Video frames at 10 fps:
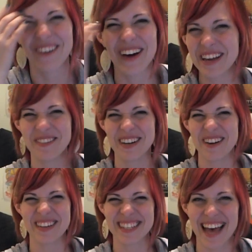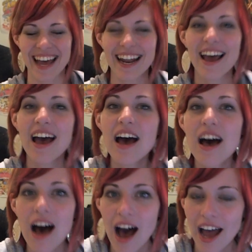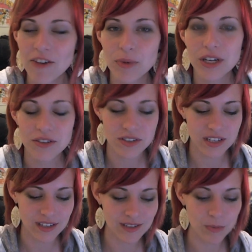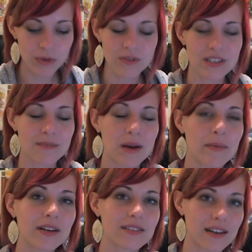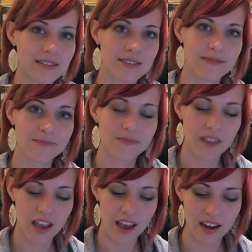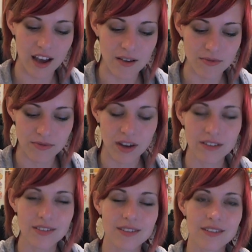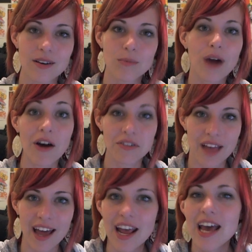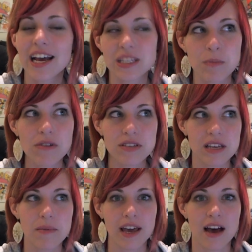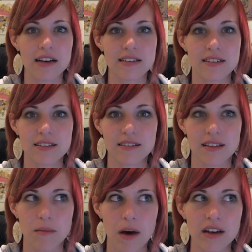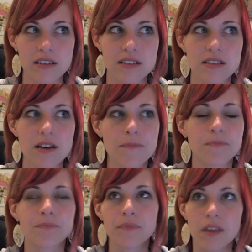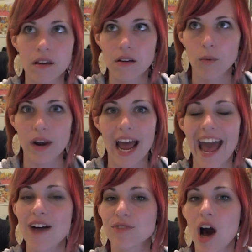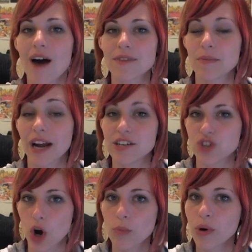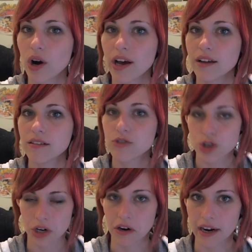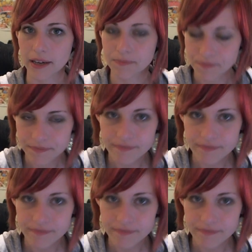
i don't know why you would notice that i have been using spoons in my mugs less and i've felt proud of that it's mostly because the mugs when i have coffee but i don't put sugar in it.